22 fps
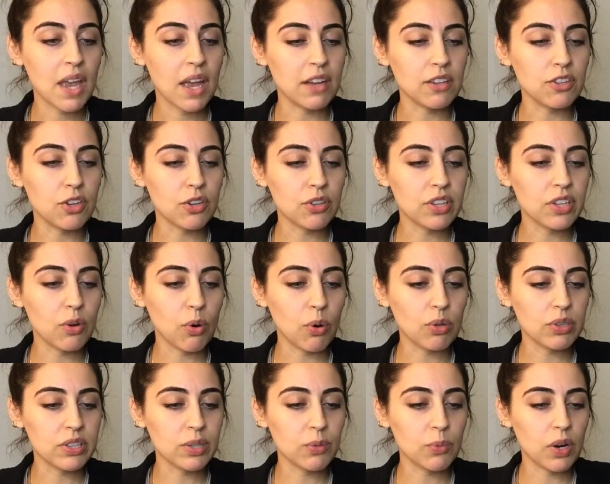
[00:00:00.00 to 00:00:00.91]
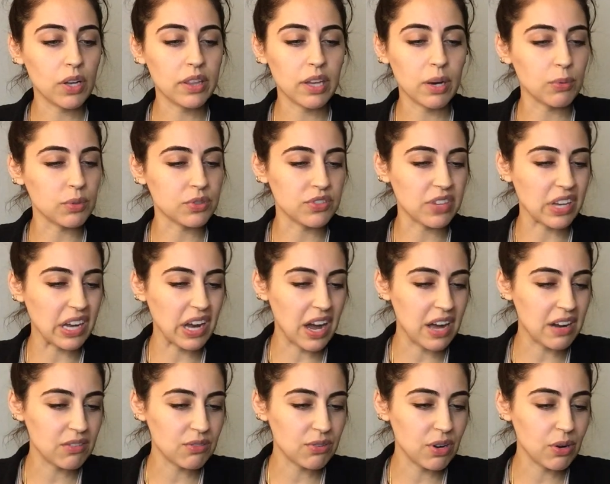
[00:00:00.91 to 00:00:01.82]
and you're the only one that was like
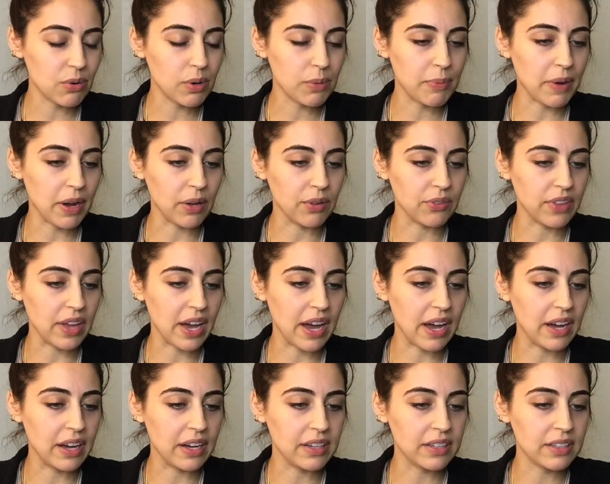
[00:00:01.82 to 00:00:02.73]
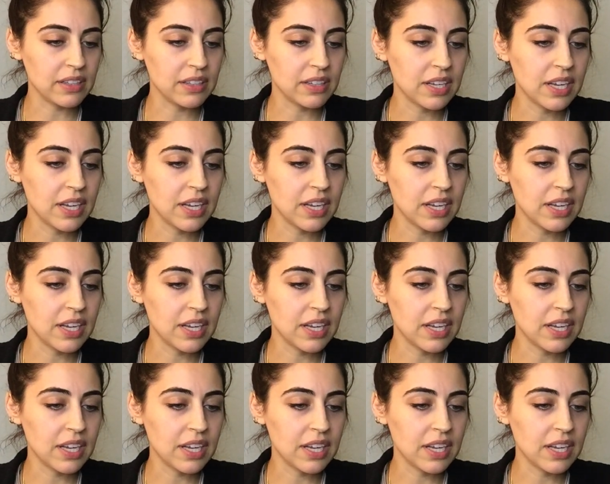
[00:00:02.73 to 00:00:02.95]
i don't know about that